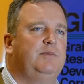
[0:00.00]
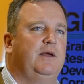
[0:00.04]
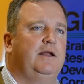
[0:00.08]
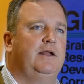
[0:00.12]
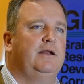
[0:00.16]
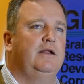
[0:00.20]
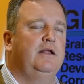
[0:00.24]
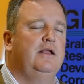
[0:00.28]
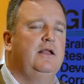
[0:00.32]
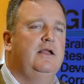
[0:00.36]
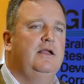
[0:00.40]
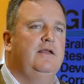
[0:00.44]

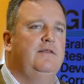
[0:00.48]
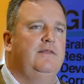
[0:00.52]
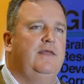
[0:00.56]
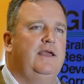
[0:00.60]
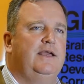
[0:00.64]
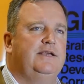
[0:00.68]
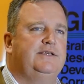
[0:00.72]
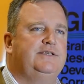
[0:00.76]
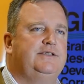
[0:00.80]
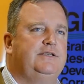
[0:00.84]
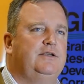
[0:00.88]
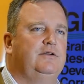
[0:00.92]
but
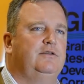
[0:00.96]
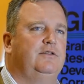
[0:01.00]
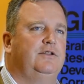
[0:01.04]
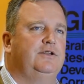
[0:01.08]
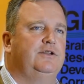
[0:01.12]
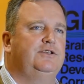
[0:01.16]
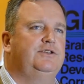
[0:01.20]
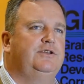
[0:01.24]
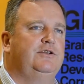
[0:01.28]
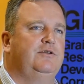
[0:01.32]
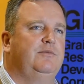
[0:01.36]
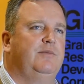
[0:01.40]
they're still
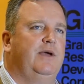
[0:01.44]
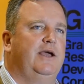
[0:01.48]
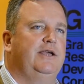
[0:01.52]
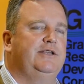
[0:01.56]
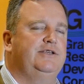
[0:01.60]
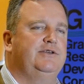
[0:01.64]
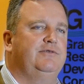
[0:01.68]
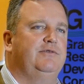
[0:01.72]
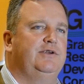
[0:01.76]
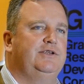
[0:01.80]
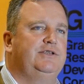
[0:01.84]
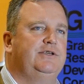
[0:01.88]
the two
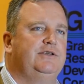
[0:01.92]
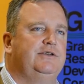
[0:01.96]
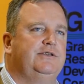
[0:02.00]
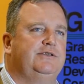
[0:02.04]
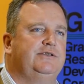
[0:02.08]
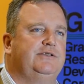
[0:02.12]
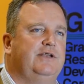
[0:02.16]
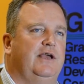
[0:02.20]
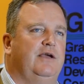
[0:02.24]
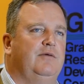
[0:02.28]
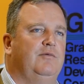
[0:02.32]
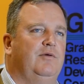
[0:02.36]
major
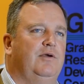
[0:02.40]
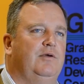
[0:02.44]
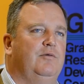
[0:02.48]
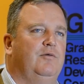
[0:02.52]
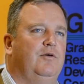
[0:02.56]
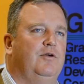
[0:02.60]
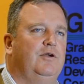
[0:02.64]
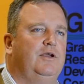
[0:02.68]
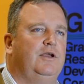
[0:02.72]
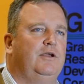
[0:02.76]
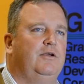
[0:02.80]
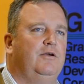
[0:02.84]
issues that we're
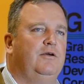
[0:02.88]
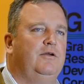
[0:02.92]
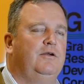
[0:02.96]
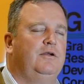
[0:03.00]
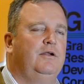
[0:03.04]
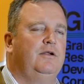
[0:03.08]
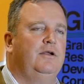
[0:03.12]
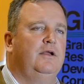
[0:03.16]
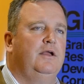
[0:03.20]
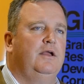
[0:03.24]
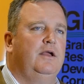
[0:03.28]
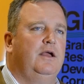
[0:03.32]
working
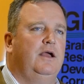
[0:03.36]
on.